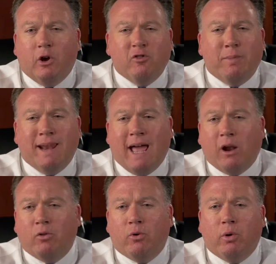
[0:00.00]
who have been
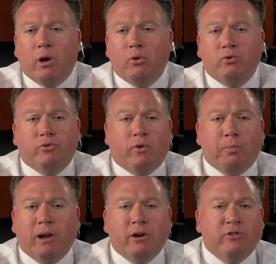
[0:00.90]
out on the roads for
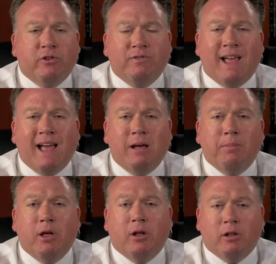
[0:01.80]
periods of
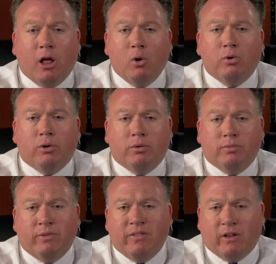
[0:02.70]
time longer
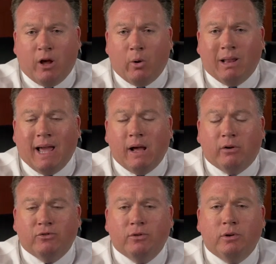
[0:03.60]
than the law
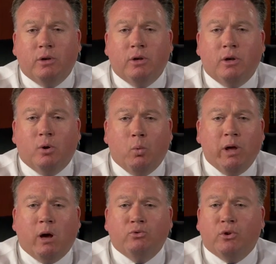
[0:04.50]
allows.
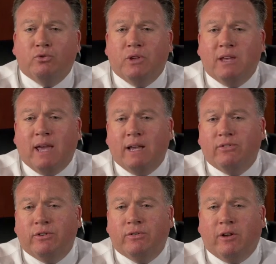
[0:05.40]
We also see
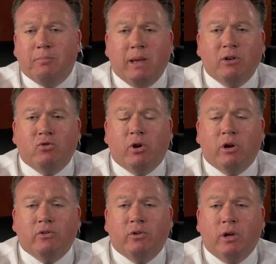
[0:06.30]
cases of big
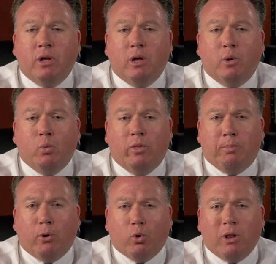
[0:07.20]
trucks
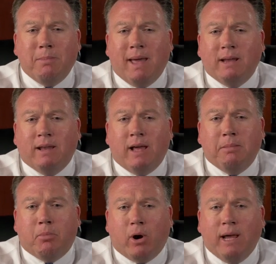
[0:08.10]
with poorly
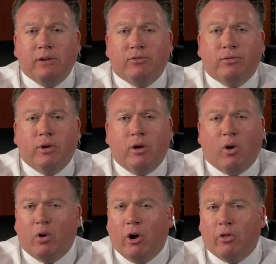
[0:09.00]
maintained brakes
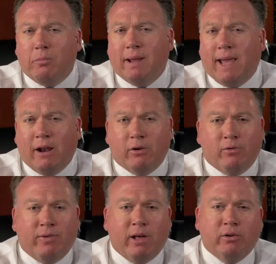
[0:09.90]
or other
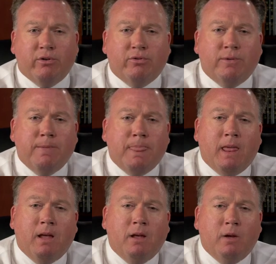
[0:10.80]
mechanical failures,
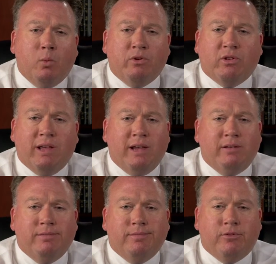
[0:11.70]
which
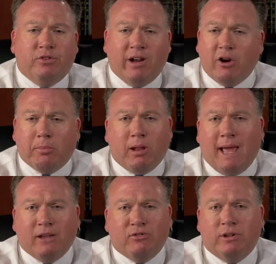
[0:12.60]
lead to terrible
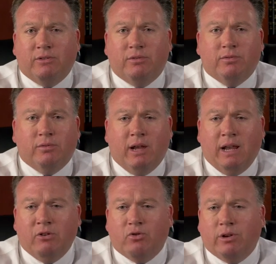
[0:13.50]
accidents and
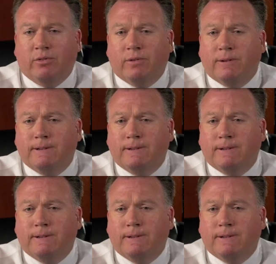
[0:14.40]
injuries.